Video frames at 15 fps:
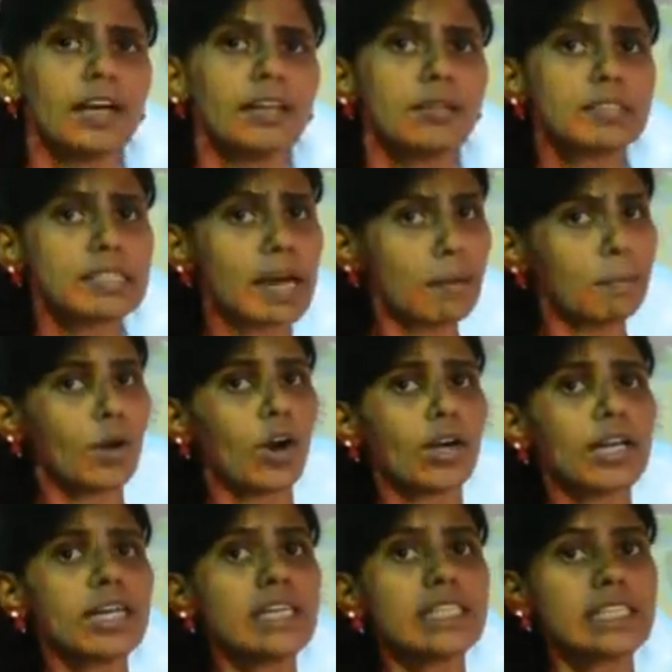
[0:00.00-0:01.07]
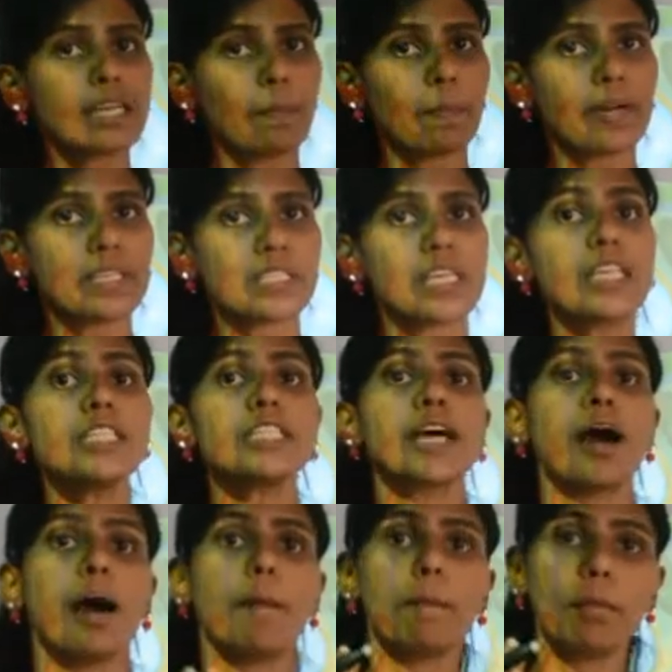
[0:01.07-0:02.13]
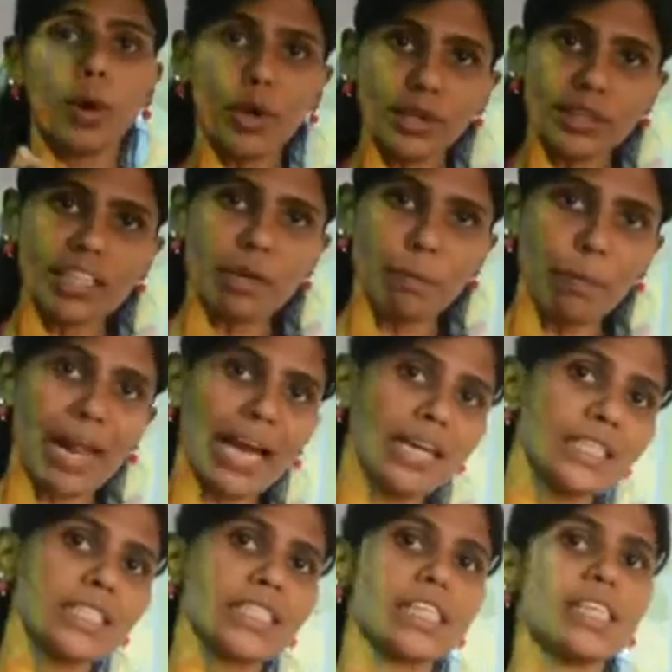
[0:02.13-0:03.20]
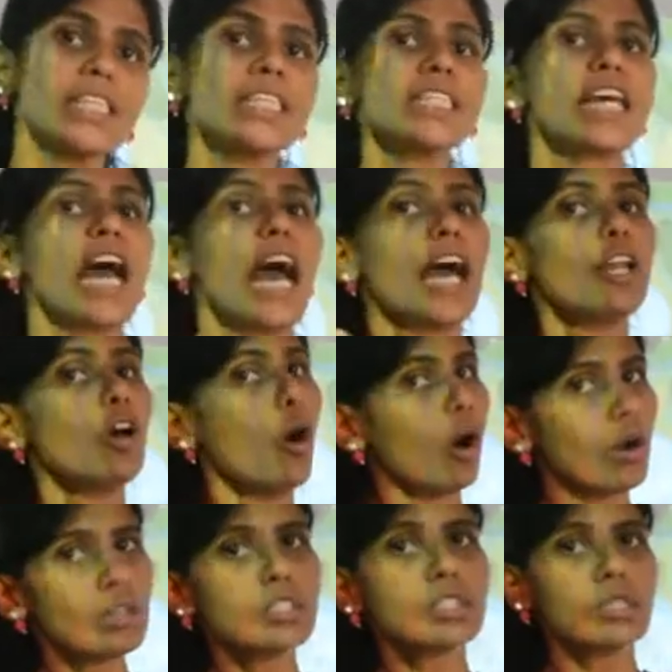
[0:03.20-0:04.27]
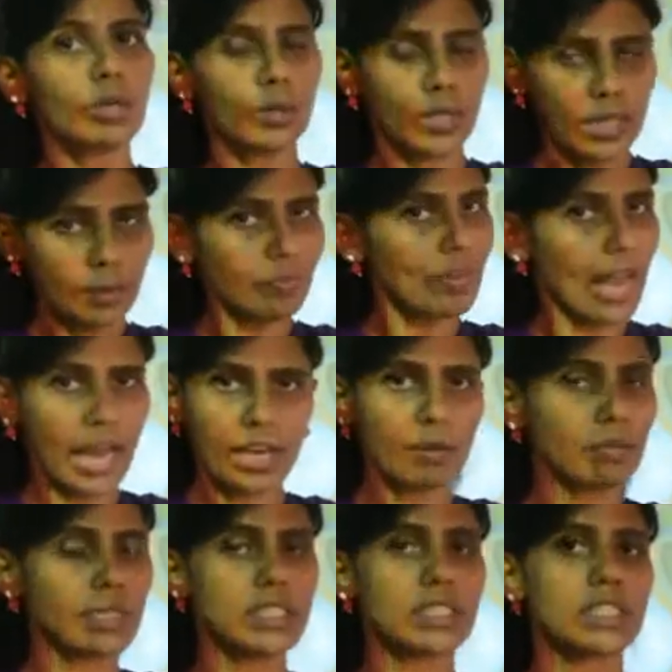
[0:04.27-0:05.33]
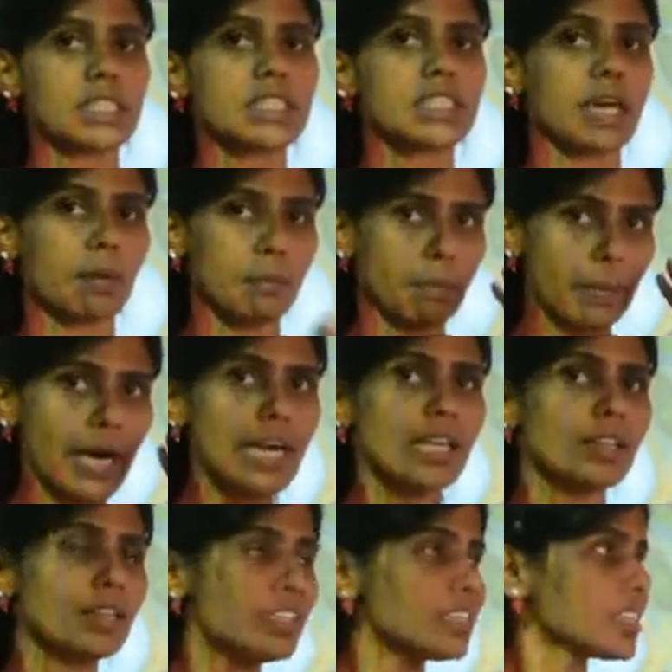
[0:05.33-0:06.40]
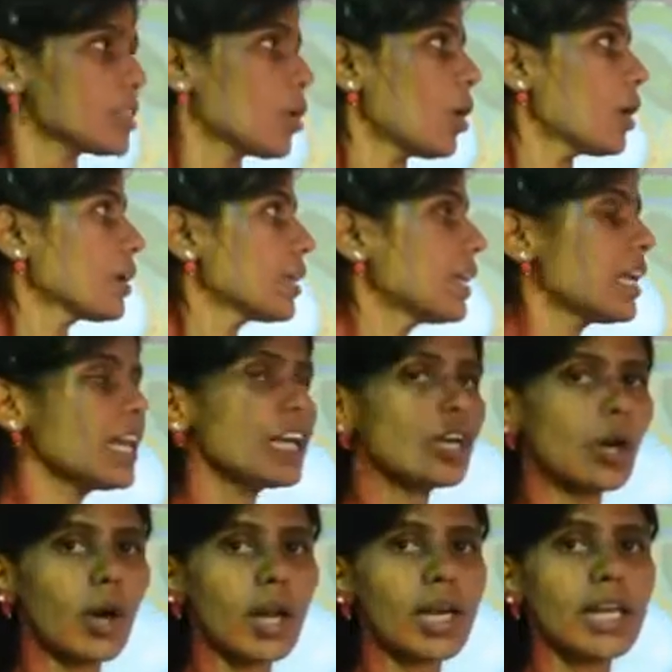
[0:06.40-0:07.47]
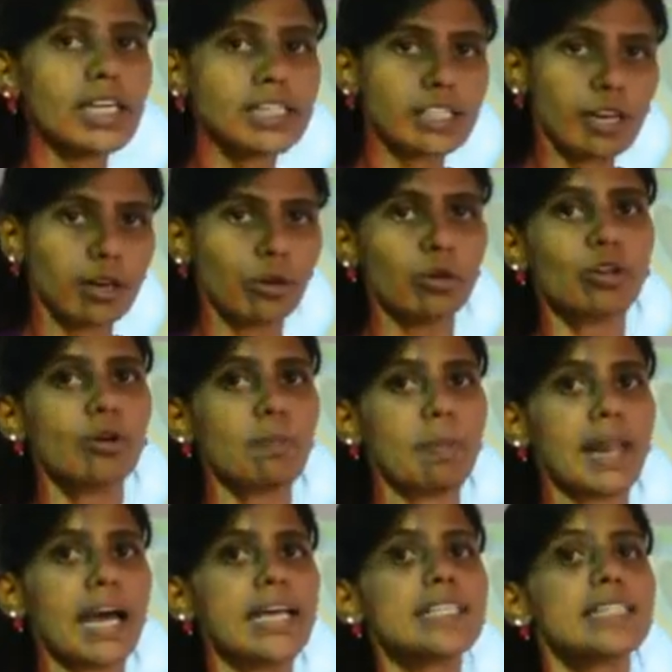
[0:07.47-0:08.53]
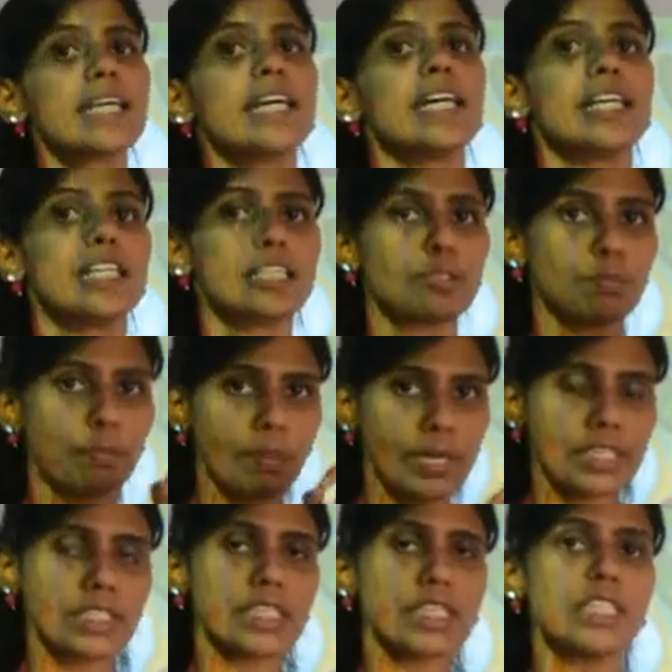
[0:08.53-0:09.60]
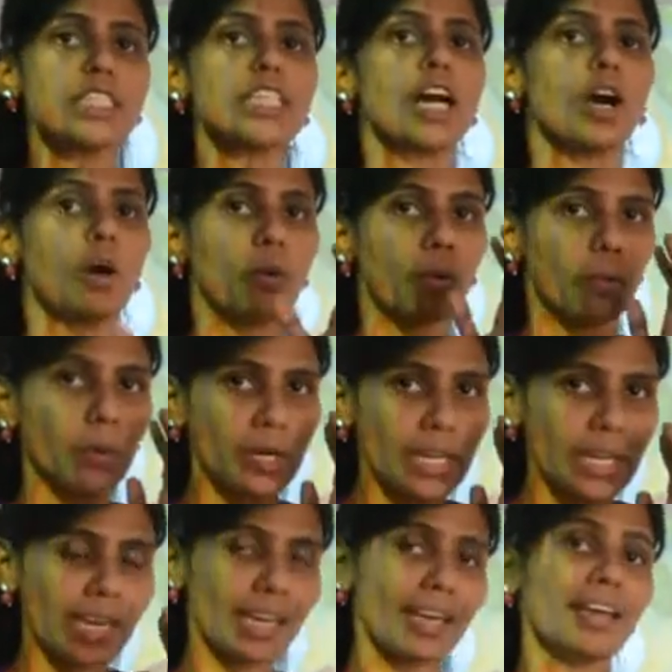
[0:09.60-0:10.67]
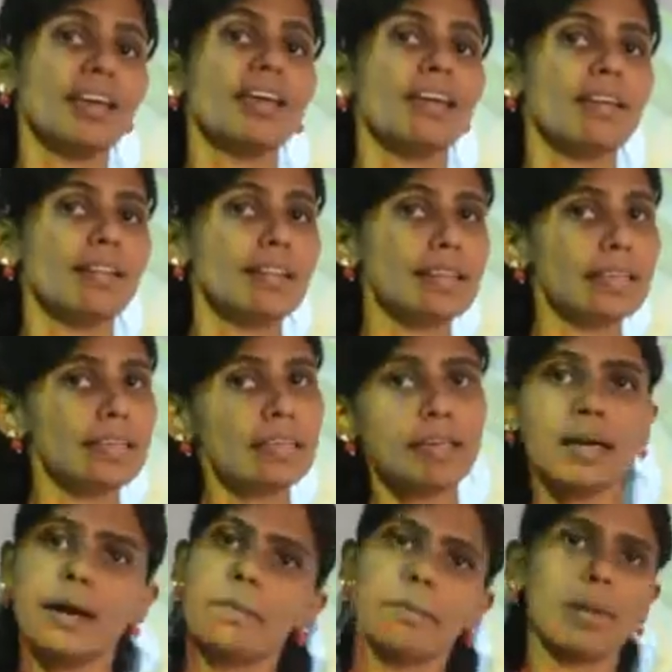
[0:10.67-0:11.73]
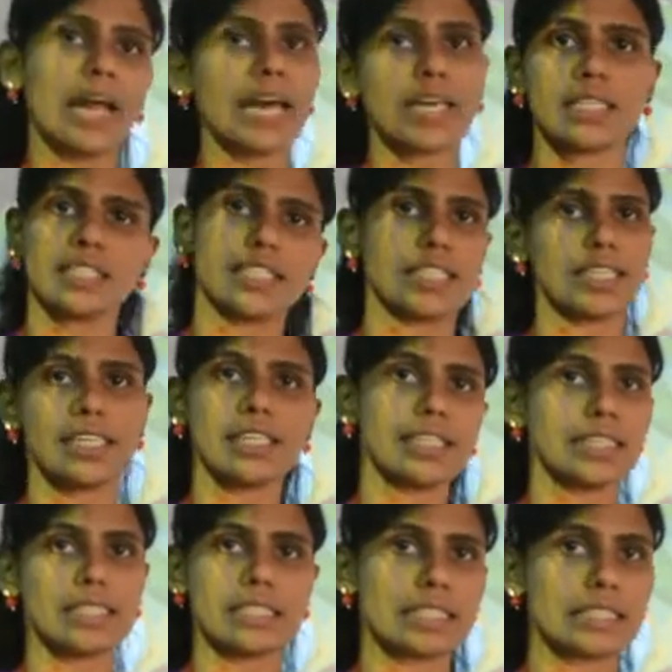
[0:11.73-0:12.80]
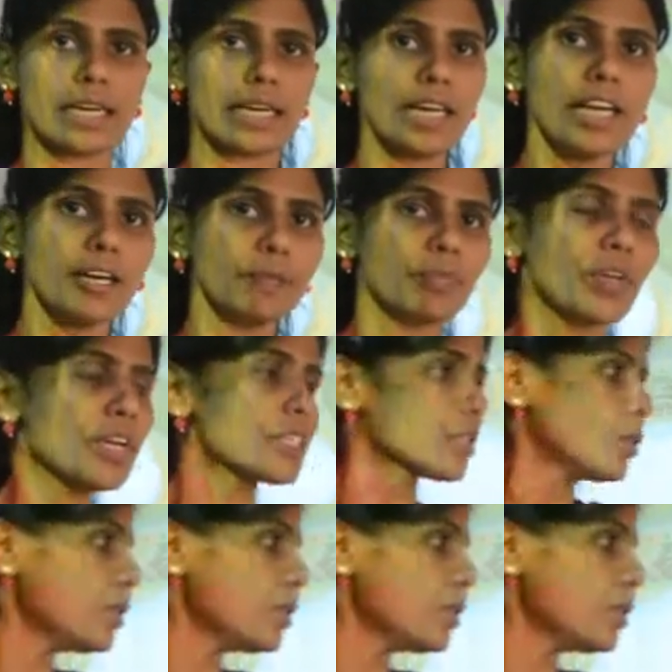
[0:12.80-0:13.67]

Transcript: some organelles are present both in plant cells and also in animal cells, but this organelle called as chloroplast is present only in the plant cells. Clear? So